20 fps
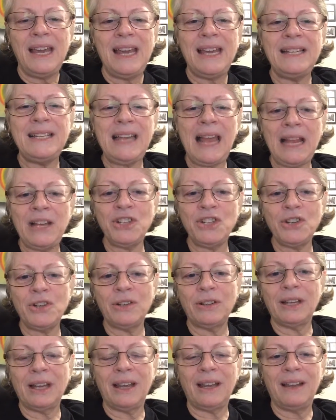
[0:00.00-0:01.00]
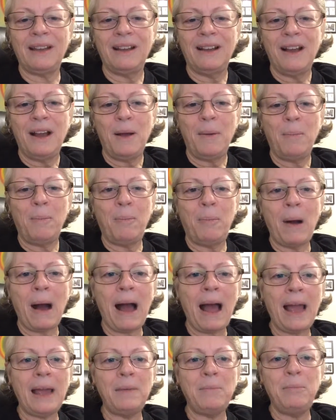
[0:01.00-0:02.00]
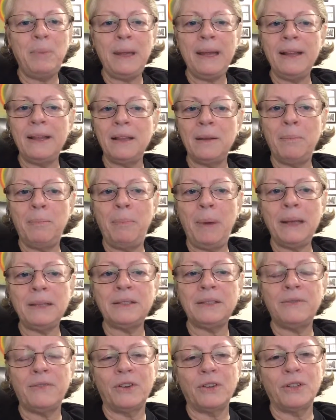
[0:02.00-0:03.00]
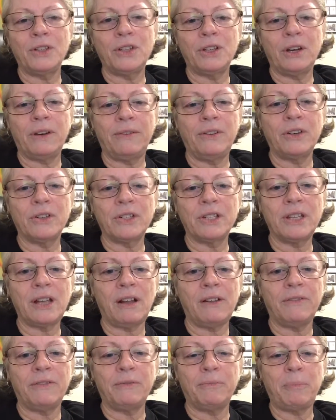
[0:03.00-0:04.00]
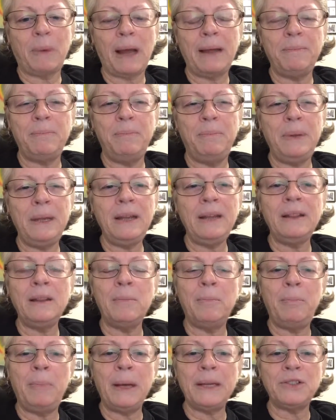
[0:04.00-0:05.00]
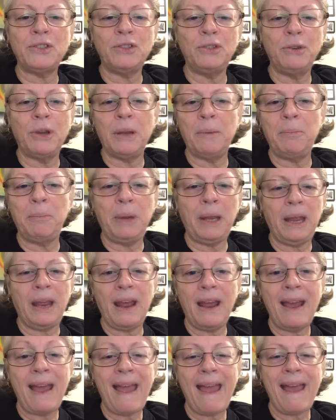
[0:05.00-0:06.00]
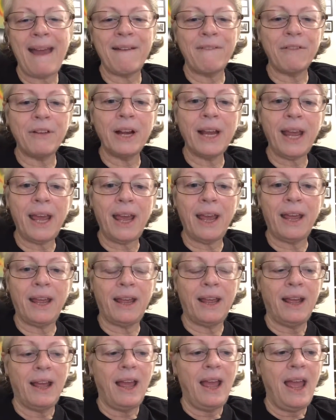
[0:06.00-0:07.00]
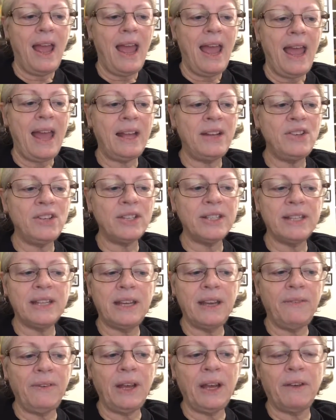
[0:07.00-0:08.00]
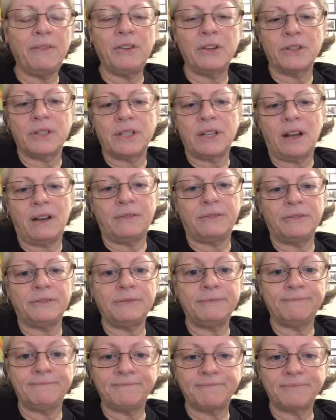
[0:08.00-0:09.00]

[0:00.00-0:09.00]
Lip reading: intentionally by being the best version of yourself, by being the best you can be every day, and just giving of yourself,